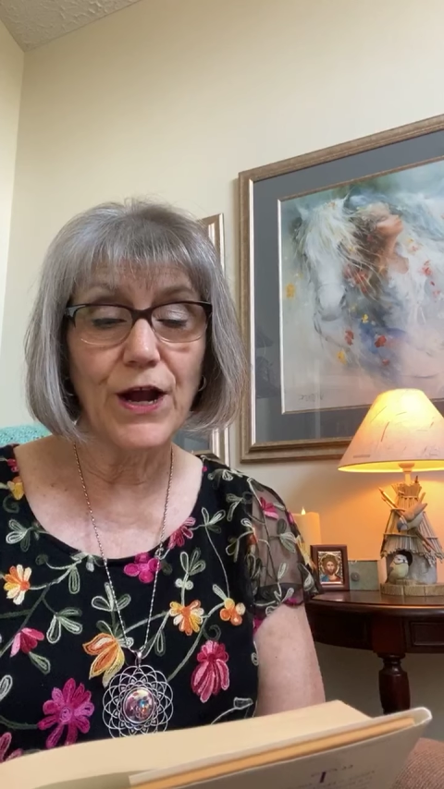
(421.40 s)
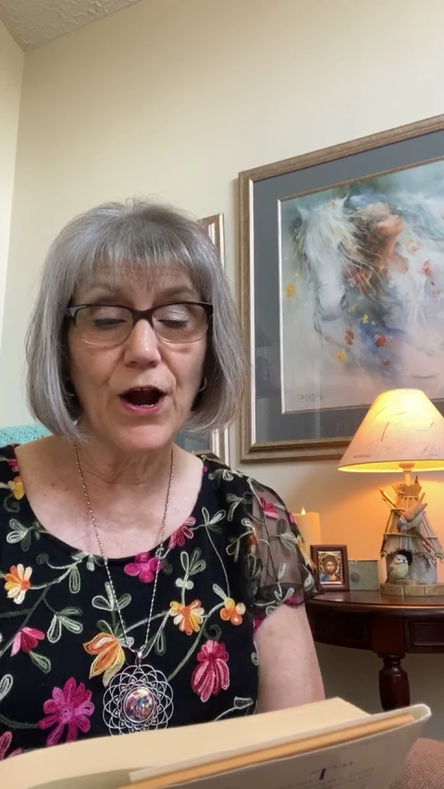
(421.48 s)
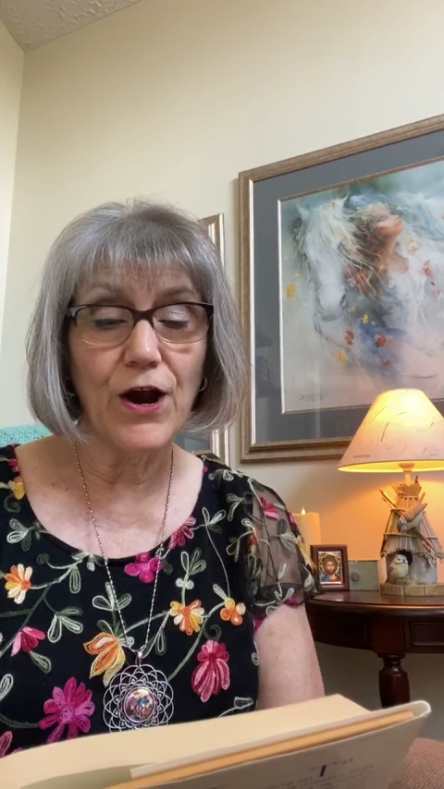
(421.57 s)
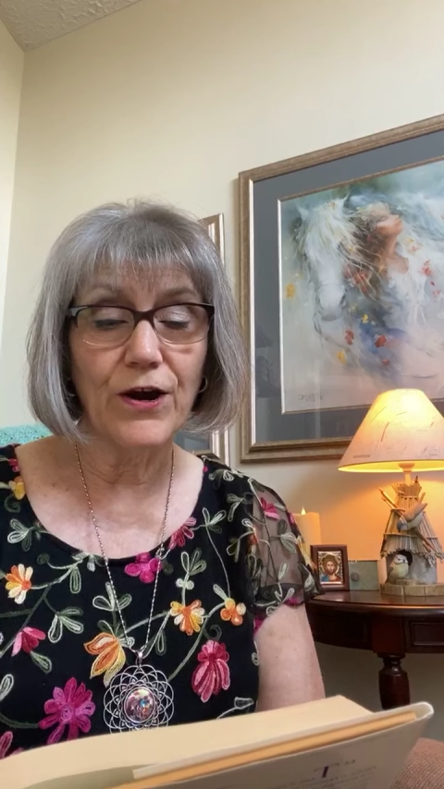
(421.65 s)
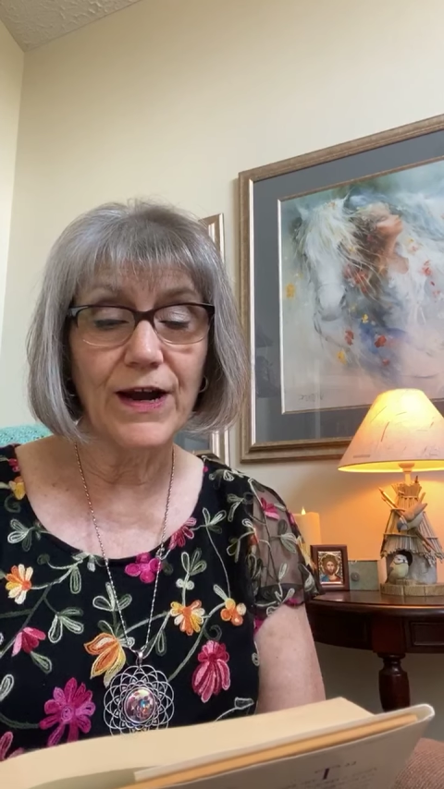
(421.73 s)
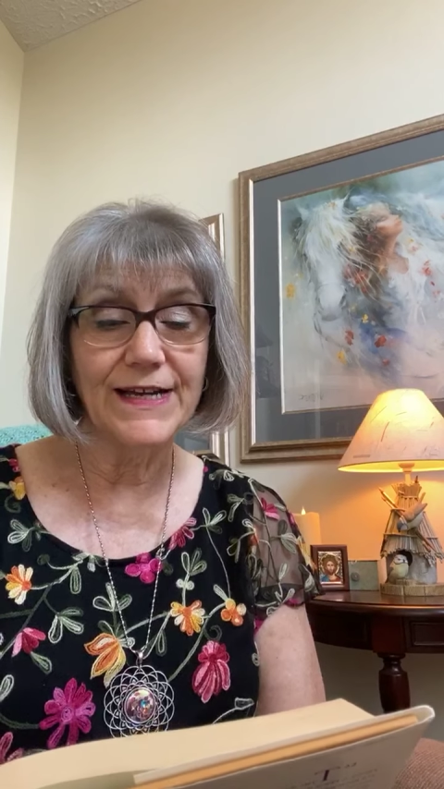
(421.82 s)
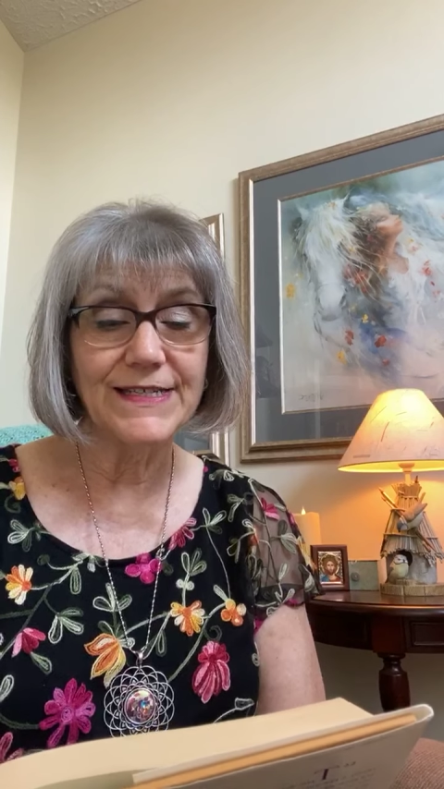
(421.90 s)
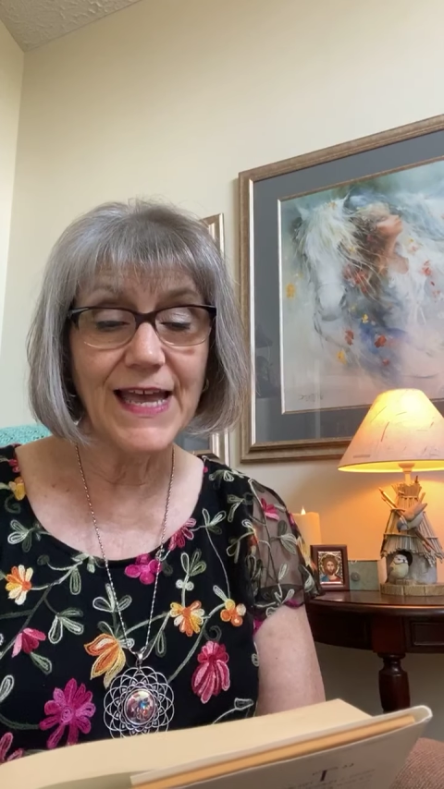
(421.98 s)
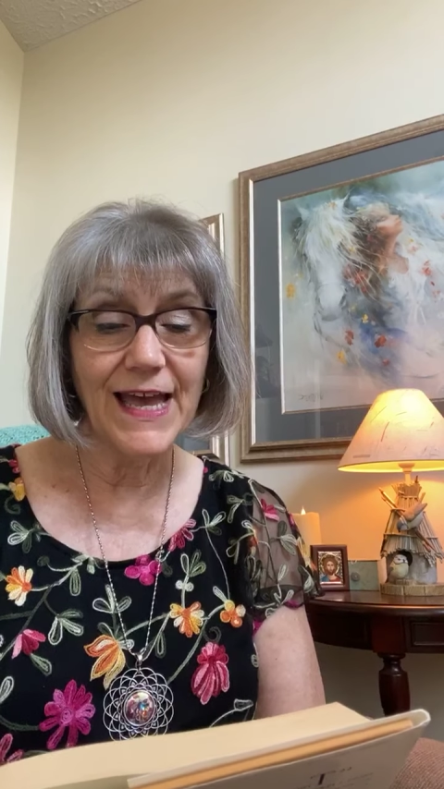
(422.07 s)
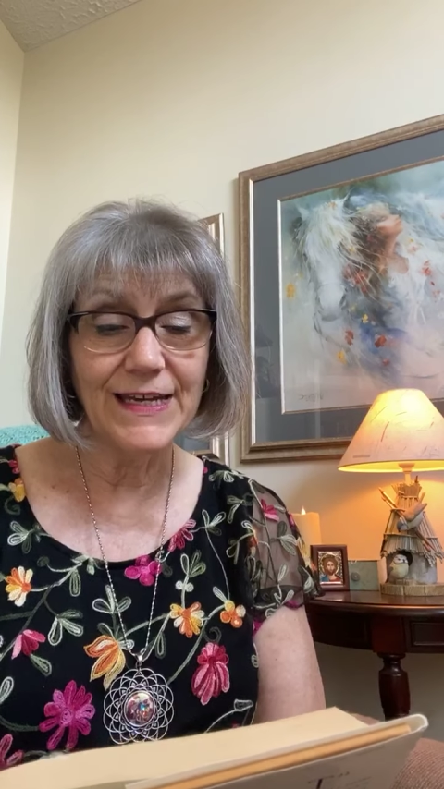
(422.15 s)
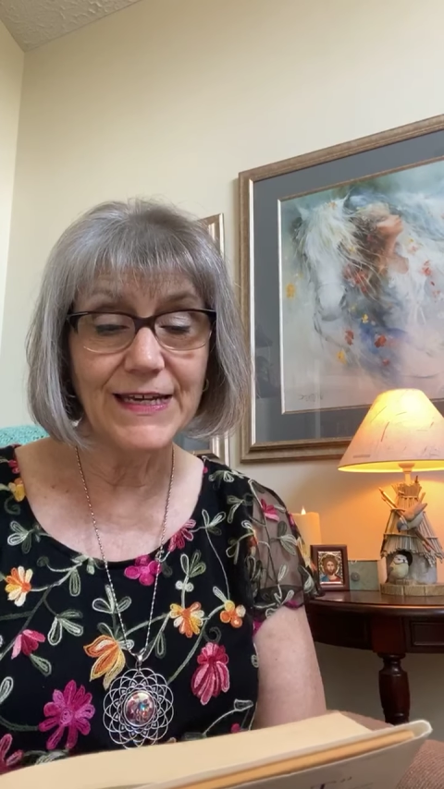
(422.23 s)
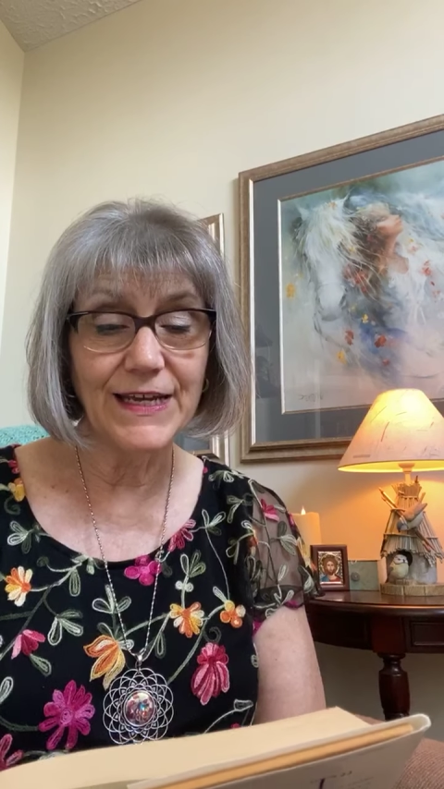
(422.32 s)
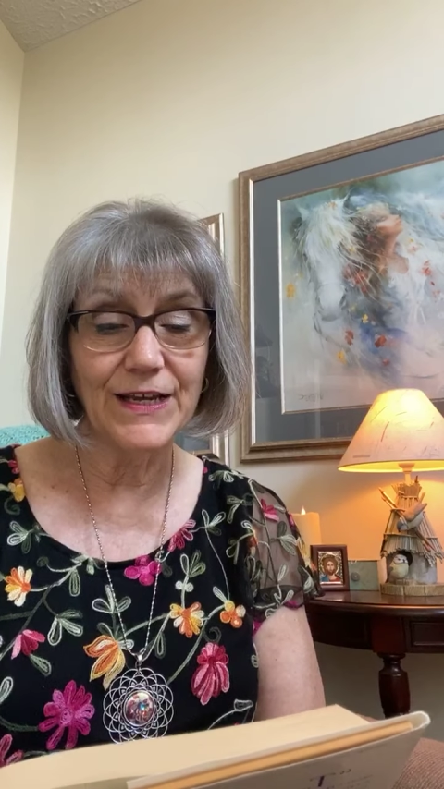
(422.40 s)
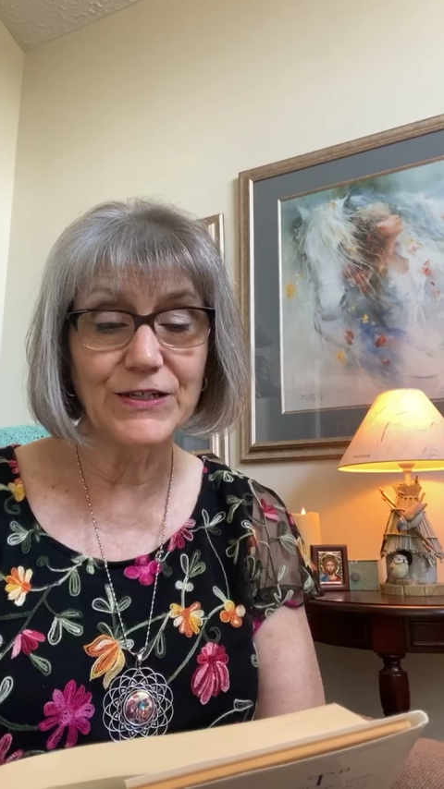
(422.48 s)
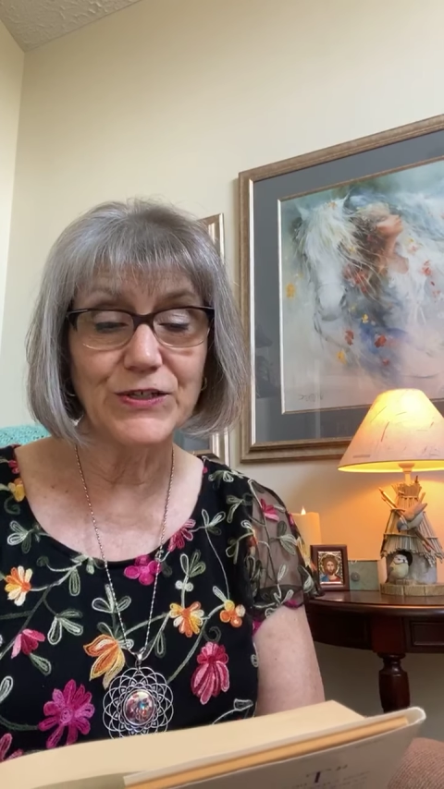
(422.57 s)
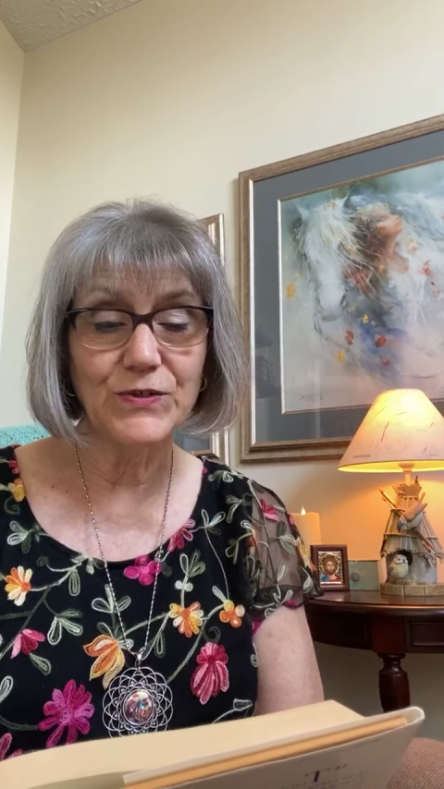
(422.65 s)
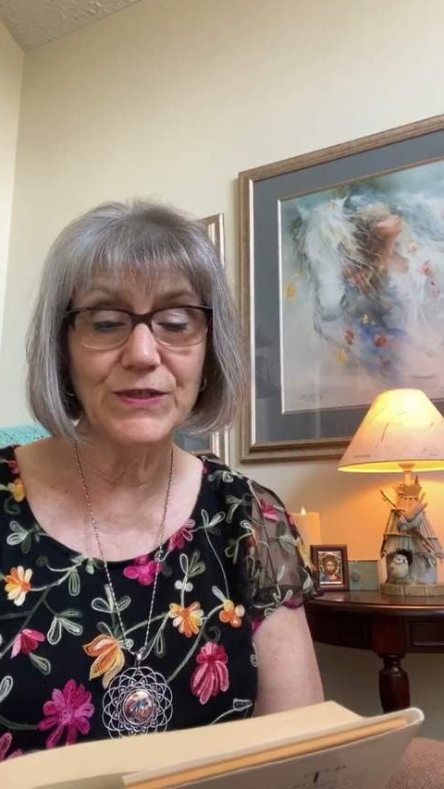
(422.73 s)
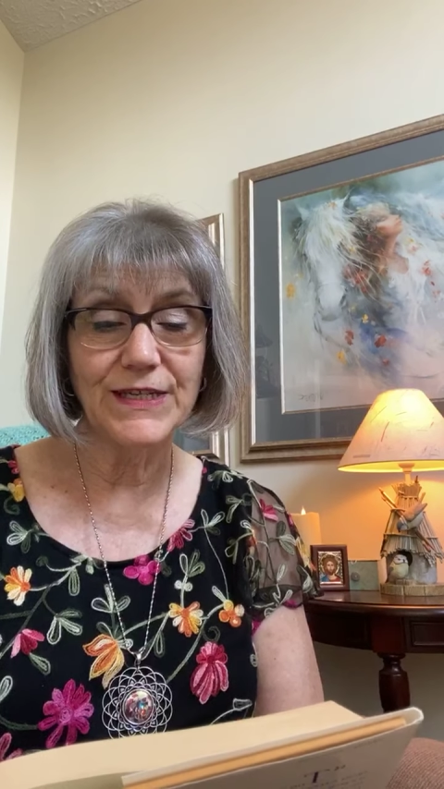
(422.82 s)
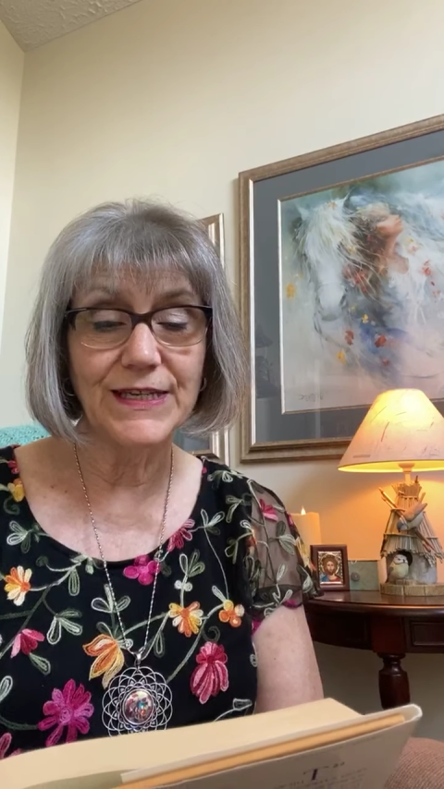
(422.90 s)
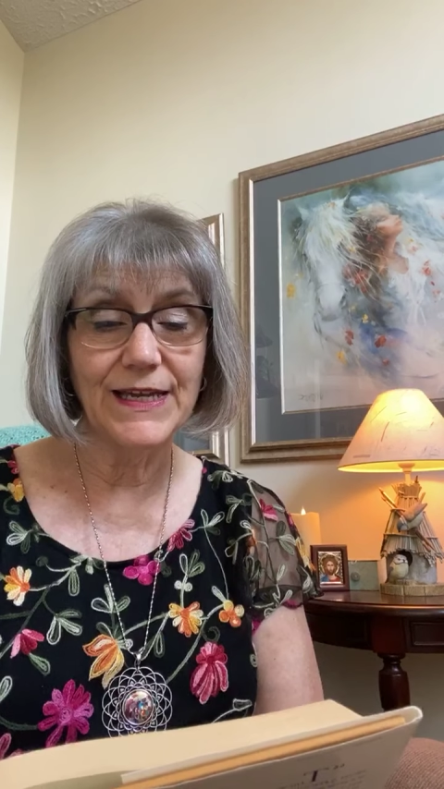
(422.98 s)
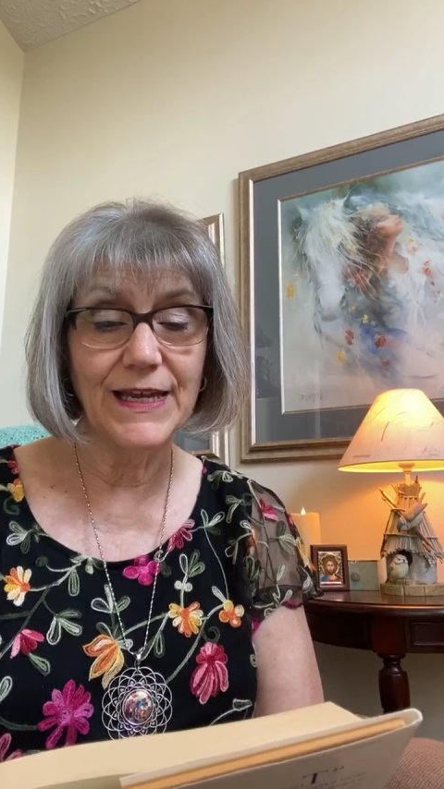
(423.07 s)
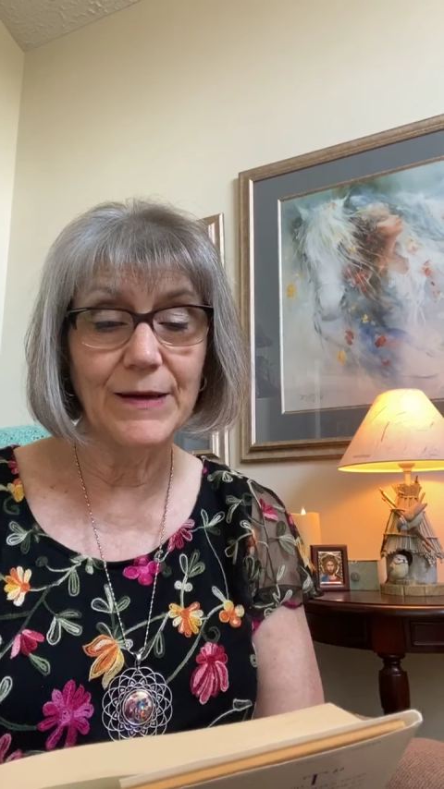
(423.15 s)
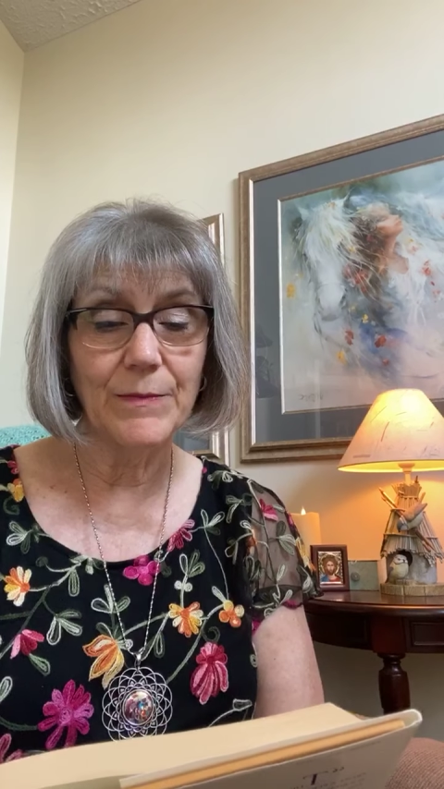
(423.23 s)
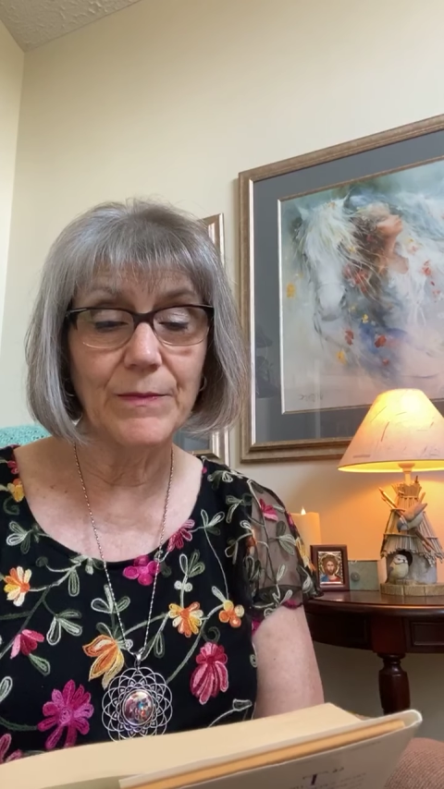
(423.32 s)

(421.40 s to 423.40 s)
are attending to the